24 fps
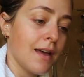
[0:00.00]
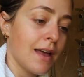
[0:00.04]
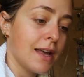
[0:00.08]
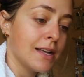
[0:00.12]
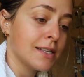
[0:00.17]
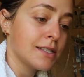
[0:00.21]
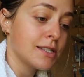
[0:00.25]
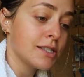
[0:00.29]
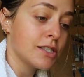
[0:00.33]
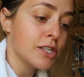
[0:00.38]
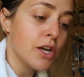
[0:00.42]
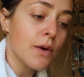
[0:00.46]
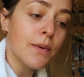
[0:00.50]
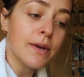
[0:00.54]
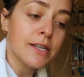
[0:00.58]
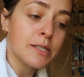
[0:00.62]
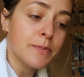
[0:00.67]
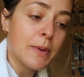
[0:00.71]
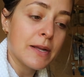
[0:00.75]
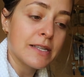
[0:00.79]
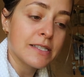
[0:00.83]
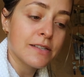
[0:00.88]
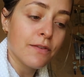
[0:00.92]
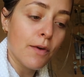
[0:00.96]
It's so
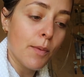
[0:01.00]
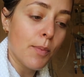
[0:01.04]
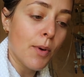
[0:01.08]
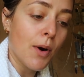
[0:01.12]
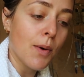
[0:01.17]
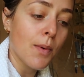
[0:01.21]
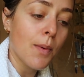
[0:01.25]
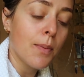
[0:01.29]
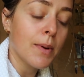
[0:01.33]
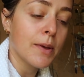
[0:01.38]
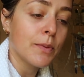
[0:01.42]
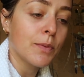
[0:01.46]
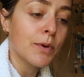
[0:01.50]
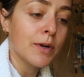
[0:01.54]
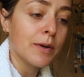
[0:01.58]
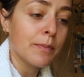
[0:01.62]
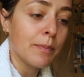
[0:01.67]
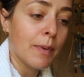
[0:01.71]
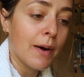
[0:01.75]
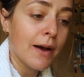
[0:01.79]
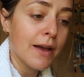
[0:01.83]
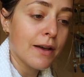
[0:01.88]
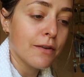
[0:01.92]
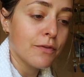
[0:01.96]
expensive, I probably
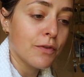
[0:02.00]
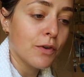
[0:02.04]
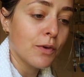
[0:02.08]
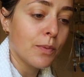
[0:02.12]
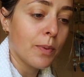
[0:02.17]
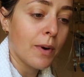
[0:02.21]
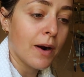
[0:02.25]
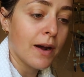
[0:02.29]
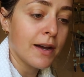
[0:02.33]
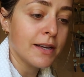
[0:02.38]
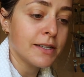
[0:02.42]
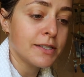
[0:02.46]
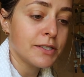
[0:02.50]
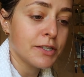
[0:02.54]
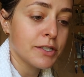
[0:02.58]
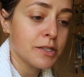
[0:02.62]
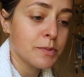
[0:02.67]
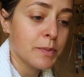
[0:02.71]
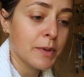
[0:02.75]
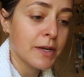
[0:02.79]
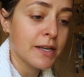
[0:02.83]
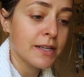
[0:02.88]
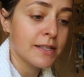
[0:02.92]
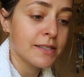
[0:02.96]
wouldn't buy it full price
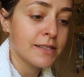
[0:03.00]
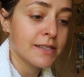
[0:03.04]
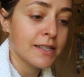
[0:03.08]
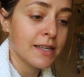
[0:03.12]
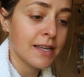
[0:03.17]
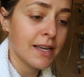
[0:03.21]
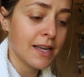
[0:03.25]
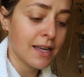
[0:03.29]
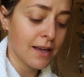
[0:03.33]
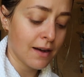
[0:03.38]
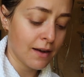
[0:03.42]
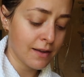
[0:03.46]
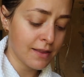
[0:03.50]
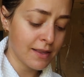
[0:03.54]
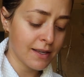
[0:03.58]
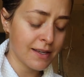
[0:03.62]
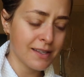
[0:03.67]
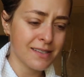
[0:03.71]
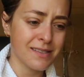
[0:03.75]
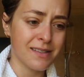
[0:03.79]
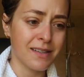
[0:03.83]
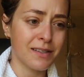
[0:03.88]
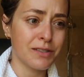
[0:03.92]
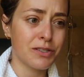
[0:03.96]
just because I
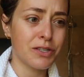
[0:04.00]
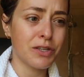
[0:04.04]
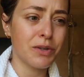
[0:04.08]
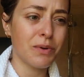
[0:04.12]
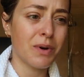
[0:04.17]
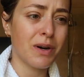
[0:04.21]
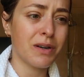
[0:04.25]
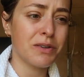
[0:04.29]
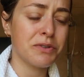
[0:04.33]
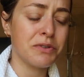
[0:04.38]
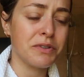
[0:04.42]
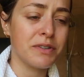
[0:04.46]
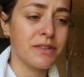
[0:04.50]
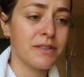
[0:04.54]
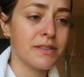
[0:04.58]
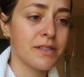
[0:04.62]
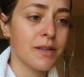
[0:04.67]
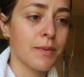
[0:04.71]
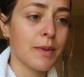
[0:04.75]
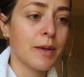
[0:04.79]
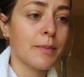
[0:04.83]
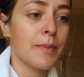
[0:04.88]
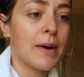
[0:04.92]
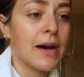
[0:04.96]
think it's like 200 and
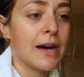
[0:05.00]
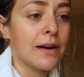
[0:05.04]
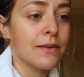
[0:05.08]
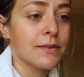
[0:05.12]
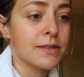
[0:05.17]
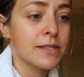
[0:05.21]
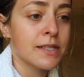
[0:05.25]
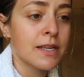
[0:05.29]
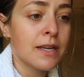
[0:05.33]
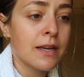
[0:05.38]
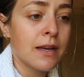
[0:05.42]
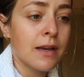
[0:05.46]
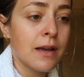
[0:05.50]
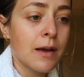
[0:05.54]
something pounds,